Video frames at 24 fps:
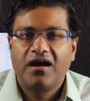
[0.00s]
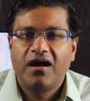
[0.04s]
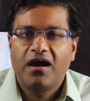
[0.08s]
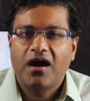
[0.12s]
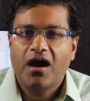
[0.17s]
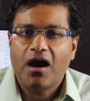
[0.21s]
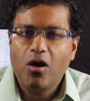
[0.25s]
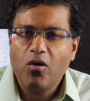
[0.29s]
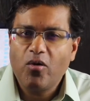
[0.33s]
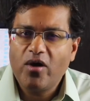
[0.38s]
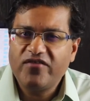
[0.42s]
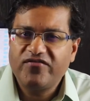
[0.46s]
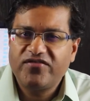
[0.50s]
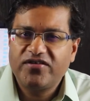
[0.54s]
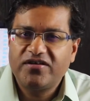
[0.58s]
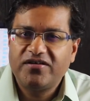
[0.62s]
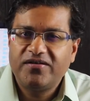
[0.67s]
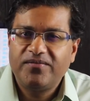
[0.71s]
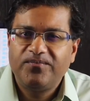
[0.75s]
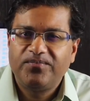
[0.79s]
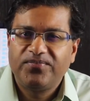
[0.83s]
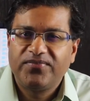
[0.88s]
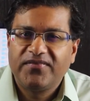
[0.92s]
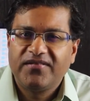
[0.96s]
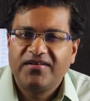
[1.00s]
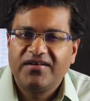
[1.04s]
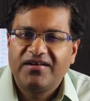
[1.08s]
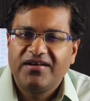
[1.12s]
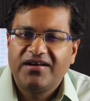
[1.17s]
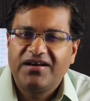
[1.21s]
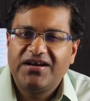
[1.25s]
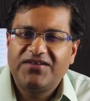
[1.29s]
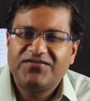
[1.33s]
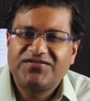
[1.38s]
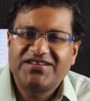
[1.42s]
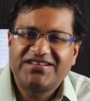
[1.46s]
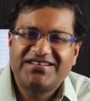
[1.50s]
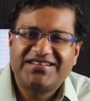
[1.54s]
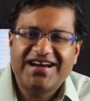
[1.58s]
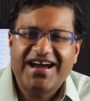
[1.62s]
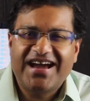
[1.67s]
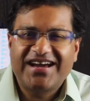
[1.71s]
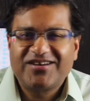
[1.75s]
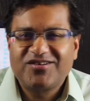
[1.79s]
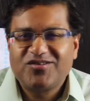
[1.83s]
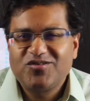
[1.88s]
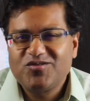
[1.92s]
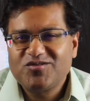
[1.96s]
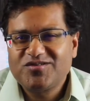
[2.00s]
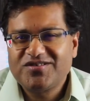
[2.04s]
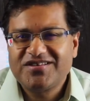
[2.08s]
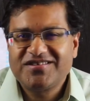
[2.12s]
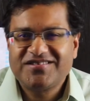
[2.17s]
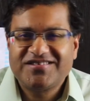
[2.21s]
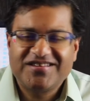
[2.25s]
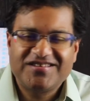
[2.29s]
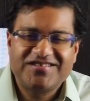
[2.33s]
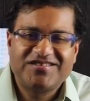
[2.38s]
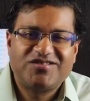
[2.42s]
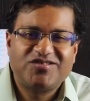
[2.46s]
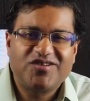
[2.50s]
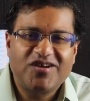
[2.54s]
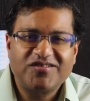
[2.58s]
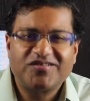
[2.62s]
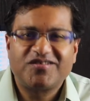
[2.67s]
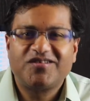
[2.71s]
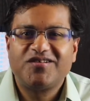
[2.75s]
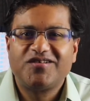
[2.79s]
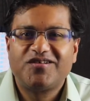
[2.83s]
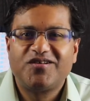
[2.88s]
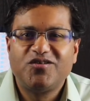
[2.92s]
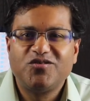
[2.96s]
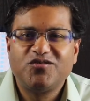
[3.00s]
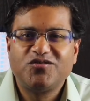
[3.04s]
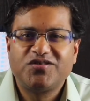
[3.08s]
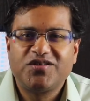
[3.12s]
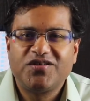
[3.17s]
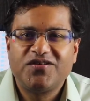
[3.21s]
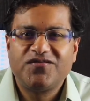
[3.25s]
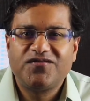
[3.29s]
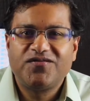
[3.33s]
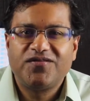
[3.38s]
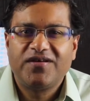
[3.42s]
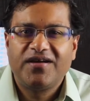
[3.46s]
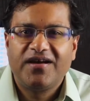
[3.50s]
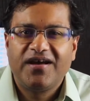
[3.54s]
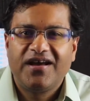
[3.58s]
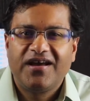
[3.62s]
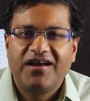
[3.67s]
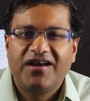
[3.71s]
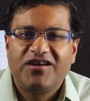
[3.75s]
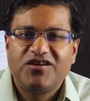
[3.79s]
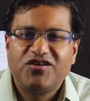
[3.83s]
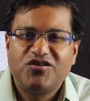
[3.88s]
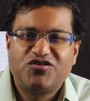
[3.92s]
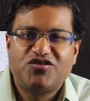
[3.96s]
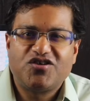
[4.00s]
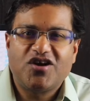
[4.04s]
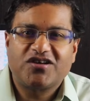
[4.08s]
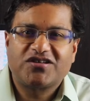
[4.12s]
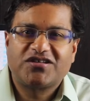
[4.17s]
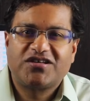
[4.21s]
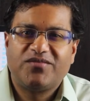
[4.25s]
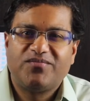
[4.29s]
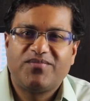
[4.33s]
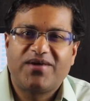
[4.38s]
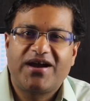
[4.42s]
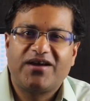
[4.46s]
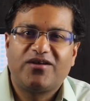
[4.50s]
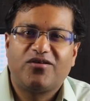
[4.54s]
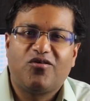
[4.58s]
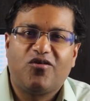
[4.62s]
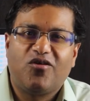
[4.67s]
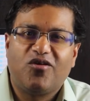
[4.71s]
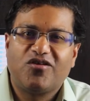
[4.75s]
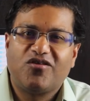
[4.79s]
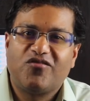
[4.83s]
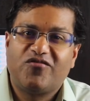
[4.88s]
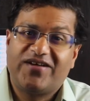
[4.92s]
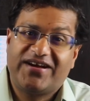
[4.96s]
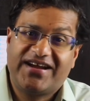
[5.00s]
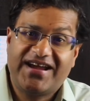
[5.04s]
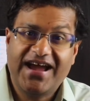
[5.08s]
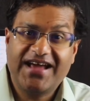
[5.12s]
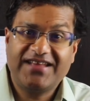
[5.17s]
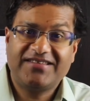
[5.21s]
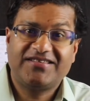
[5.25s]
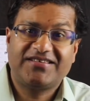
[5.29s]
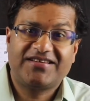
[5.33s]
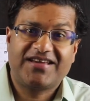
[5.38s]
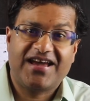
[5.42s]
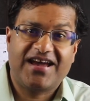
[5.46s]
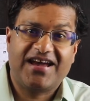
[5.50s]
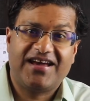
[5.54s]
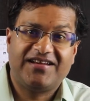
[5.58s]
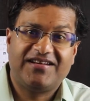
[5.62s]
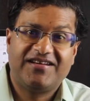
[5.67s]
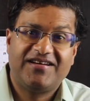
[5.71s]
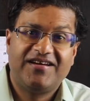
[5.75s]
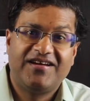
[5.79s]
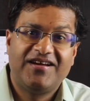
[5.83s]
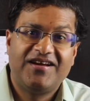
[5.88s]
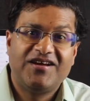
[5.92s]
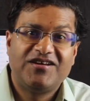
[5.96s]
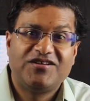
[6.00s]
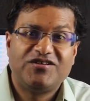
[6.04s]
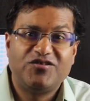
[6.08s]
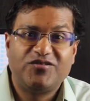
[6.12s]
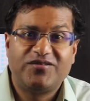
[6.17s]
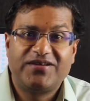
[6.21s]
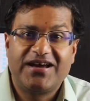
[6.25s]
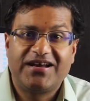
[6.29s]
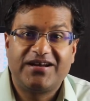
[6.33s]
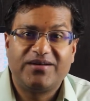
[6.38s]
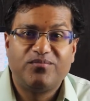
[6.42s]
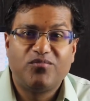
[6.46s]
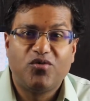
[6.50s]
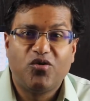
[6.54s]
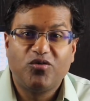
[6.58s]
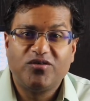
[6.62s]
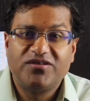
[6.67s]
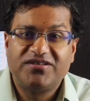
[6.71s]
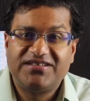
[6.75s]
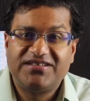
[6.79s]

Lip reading: However, if the diagnosis is not conclusive, your doctor might order a CAT scan to get a more